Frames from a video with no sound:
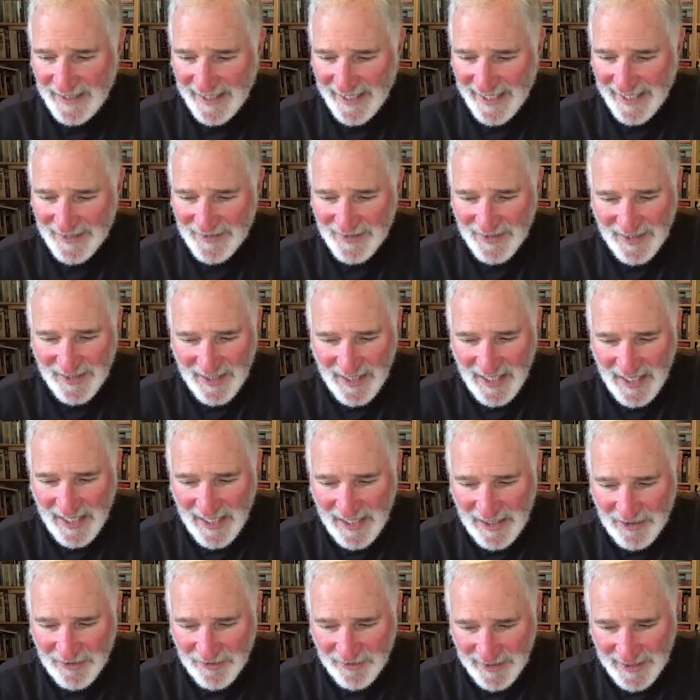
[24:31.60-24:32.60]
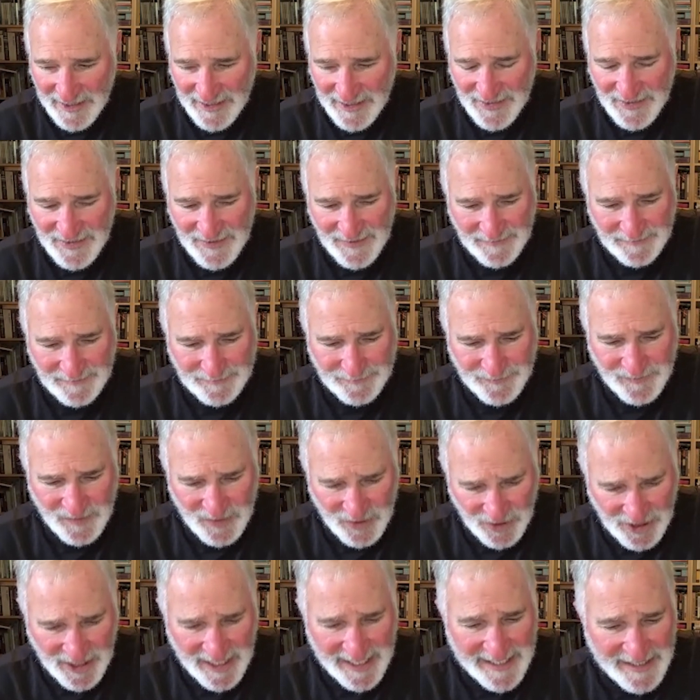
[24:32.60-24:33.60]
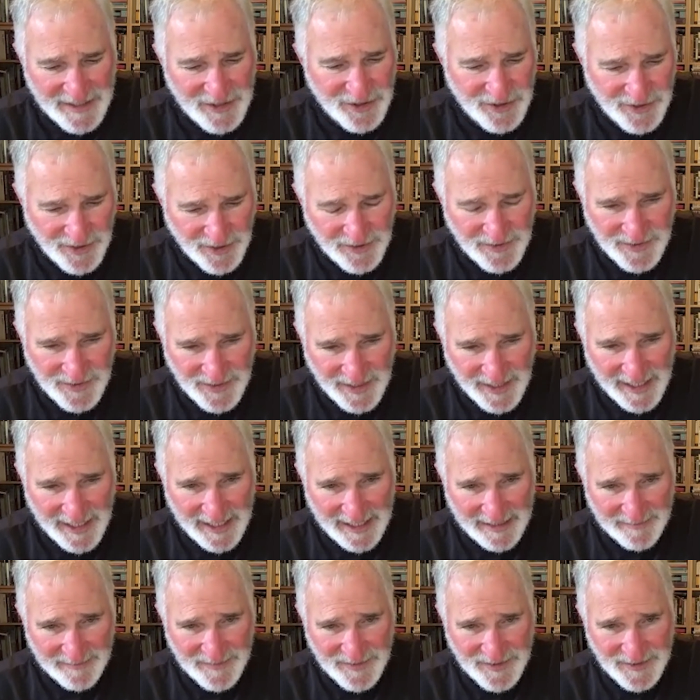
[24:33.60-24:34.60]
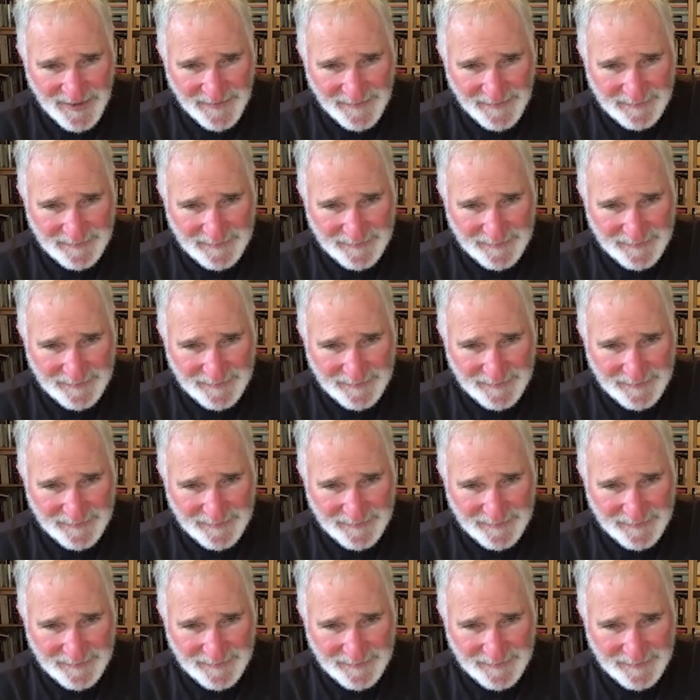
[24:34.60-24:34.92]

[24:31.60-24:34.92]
And the Congress changed those names